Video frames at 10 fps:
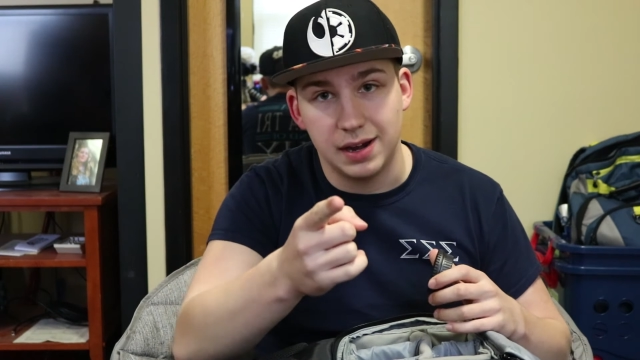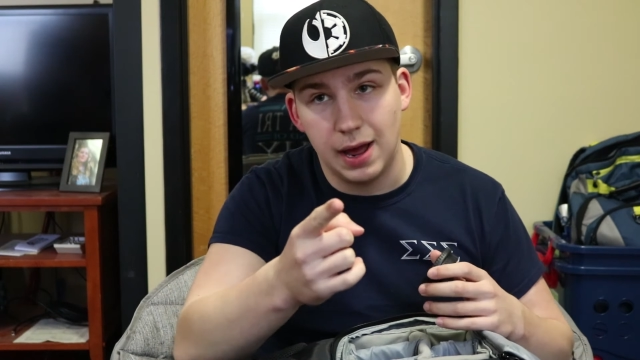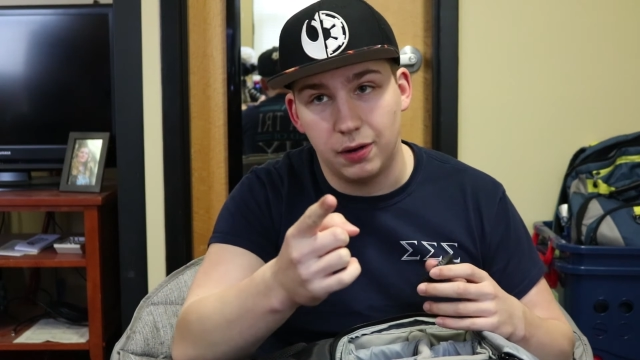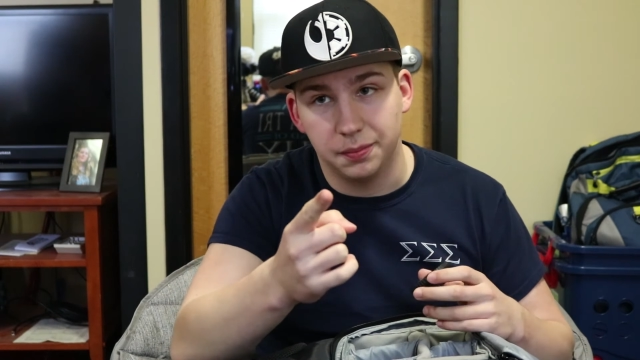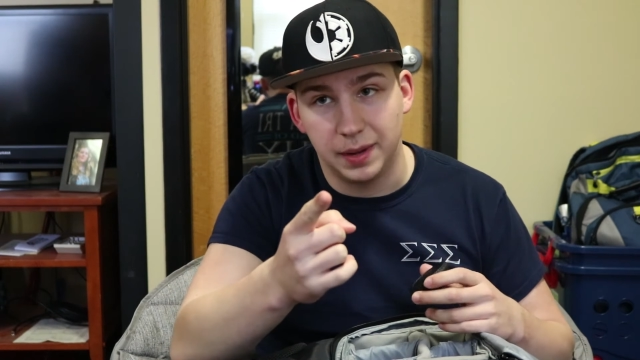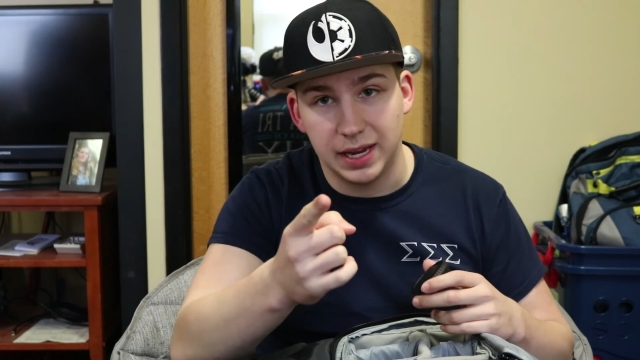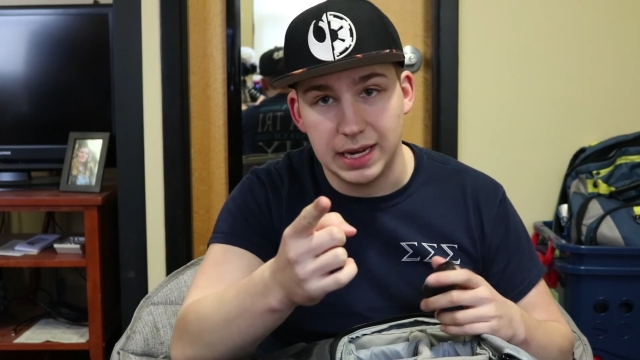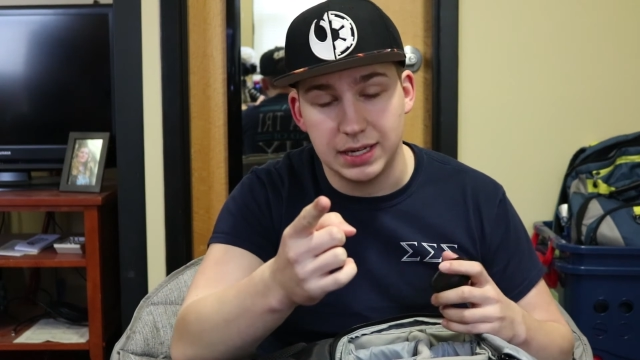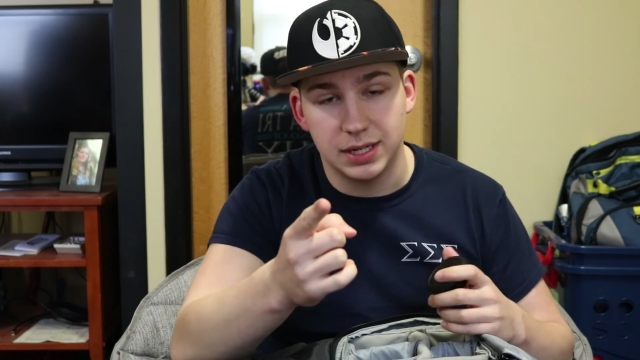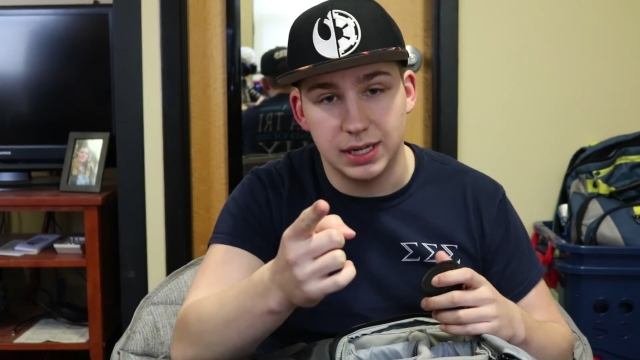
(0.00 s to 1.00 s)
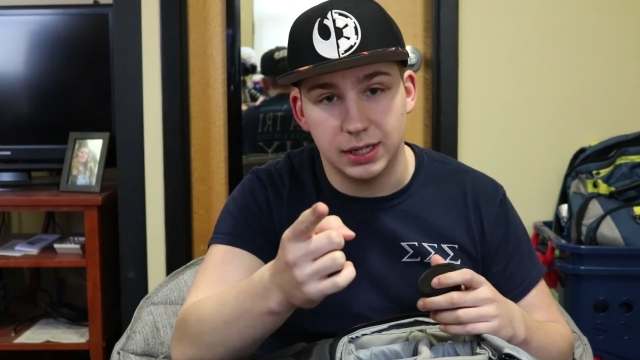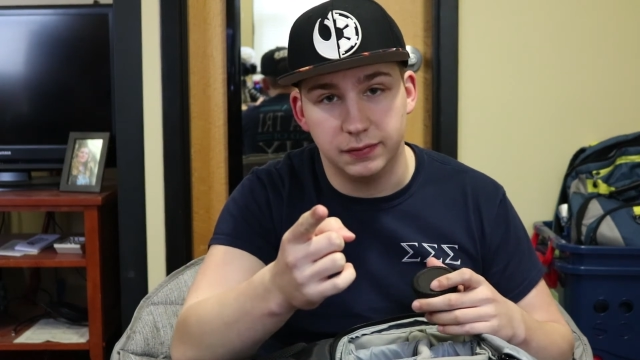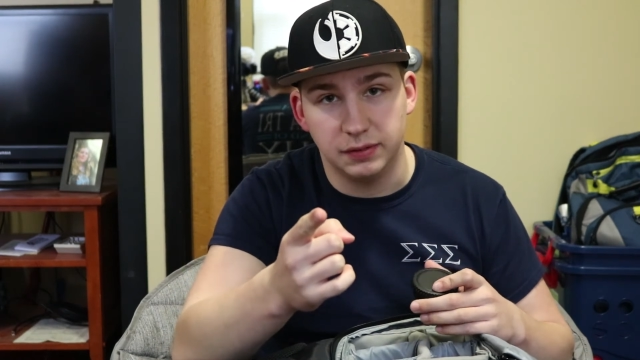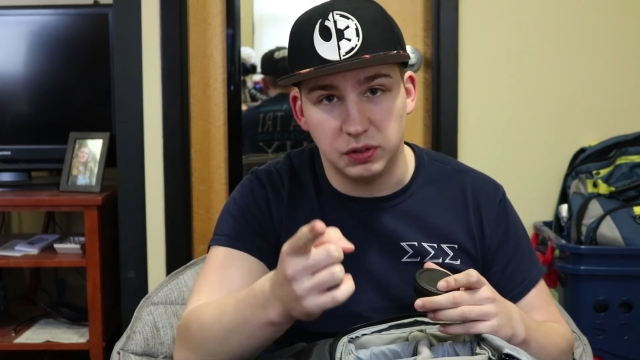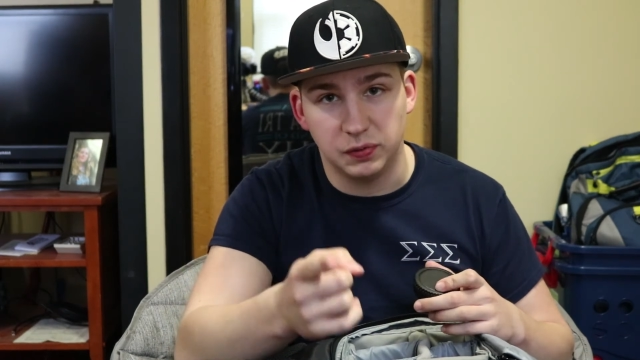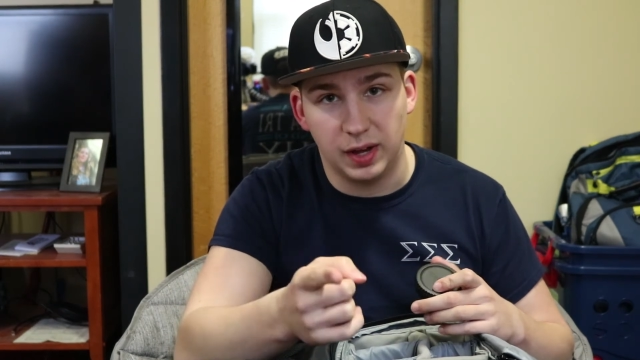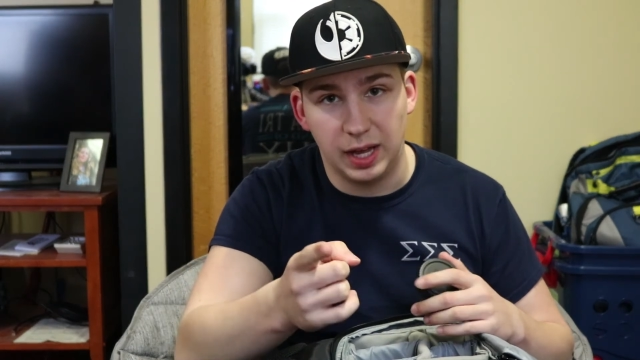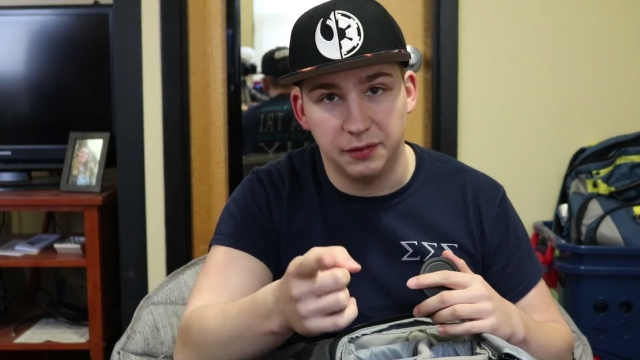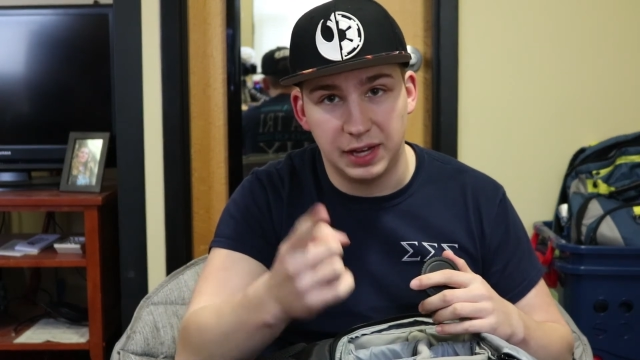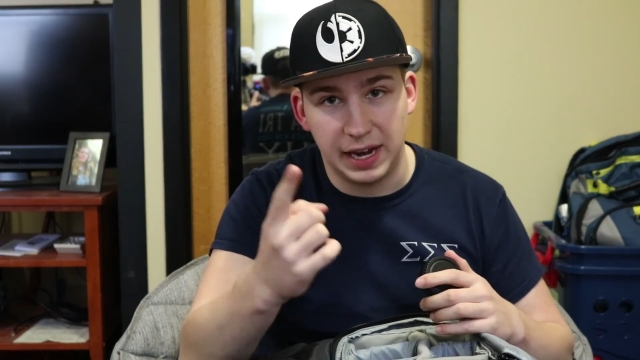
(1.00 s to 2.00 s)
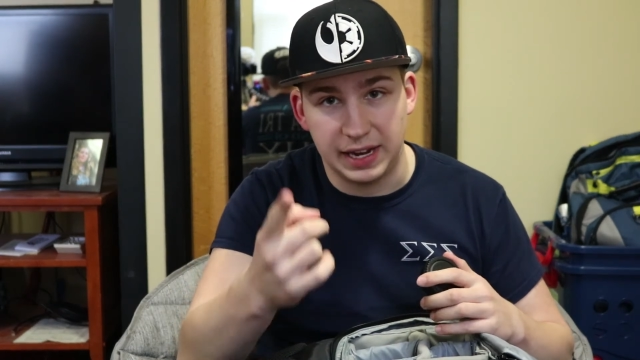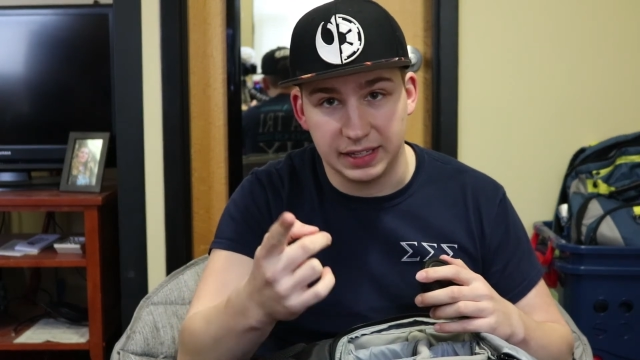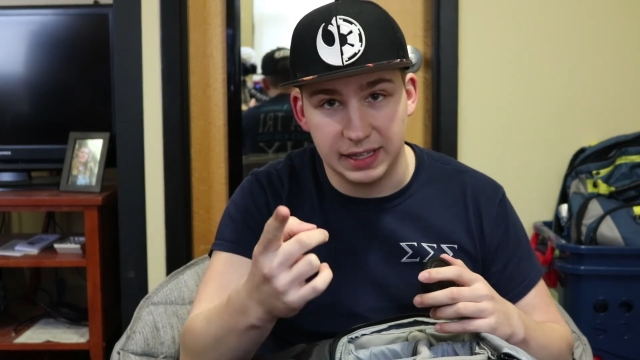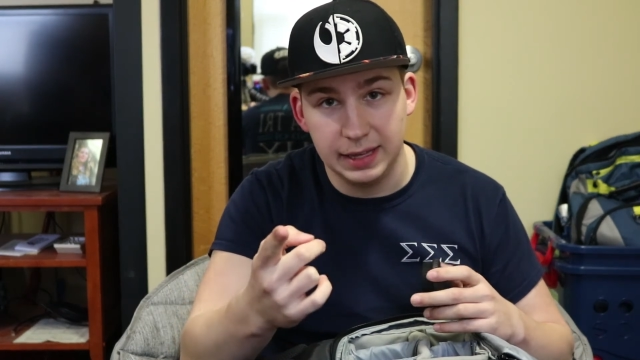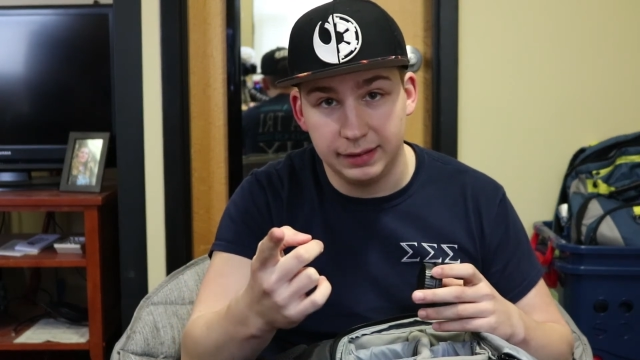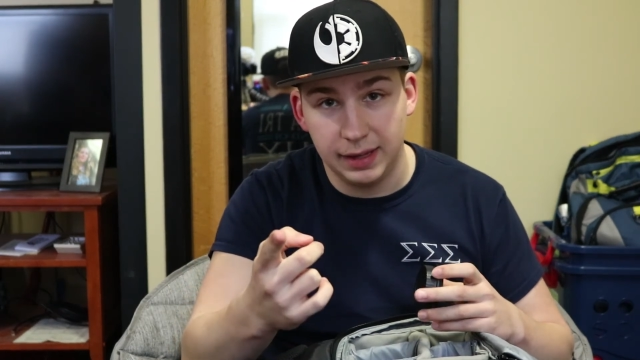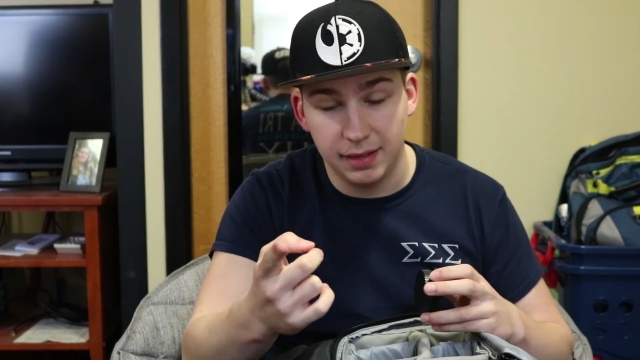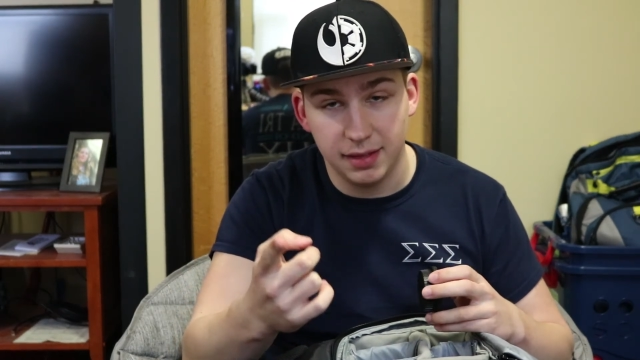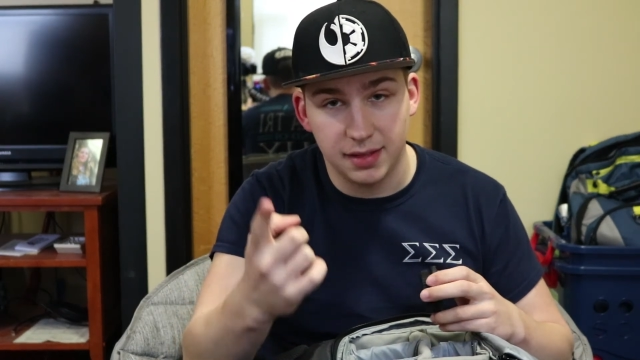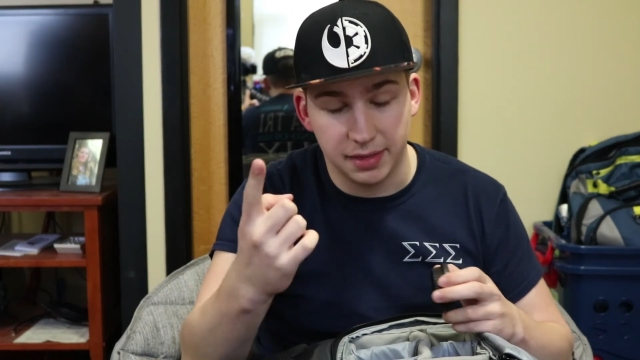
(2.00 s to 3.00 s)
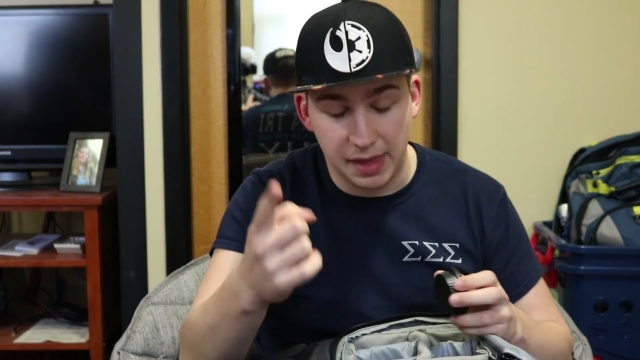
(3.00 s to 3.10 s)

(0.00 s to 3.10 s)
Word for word: now with my eighteen to fifty-five Canon kit lens.